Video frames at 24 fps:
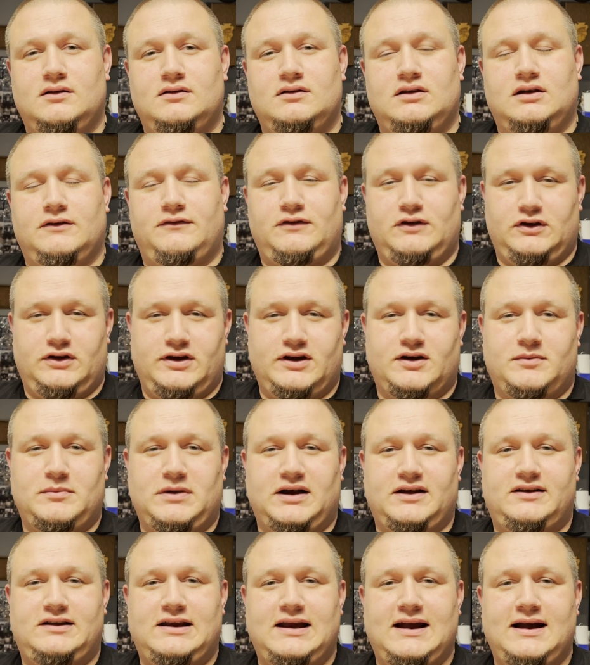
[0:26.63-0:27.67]
If you hear
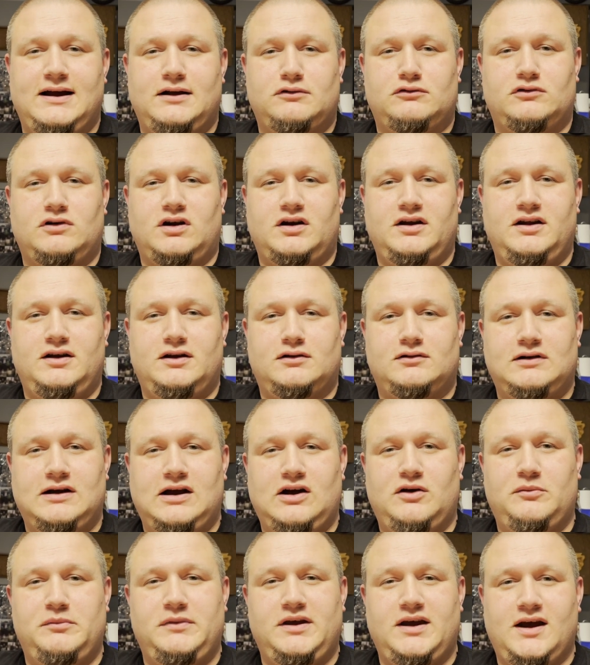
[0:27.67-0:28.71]
my cat running
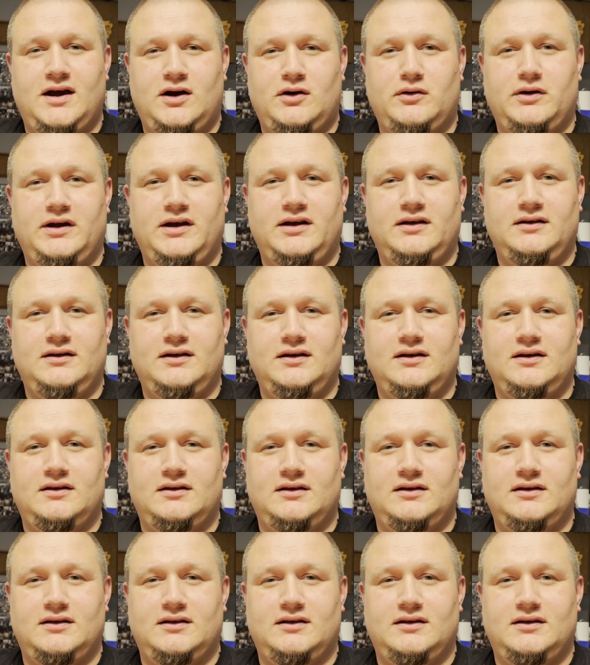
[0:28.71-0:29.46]
around meowing